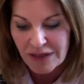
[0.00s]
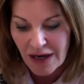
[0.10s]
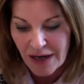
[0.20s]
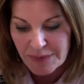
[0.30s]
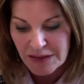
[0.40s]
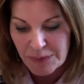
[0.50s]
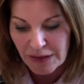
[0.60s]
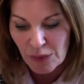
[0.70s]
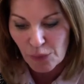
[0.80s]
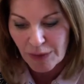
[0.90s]
times as
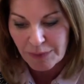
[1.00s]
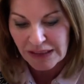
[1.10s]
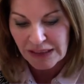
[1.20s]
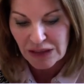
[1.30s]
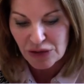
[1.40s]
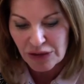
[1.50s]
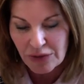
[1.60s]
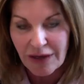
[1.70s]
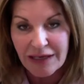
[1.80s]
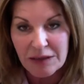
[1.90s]
many women each
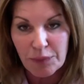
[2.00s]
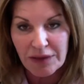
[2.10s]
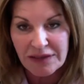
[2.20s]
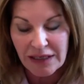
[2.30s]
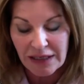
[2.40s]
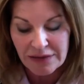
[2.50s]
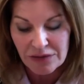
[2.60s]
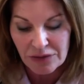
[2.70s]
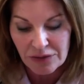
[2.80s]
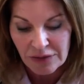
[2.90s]
year as breast
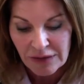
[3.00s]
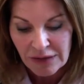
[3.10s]
cancer.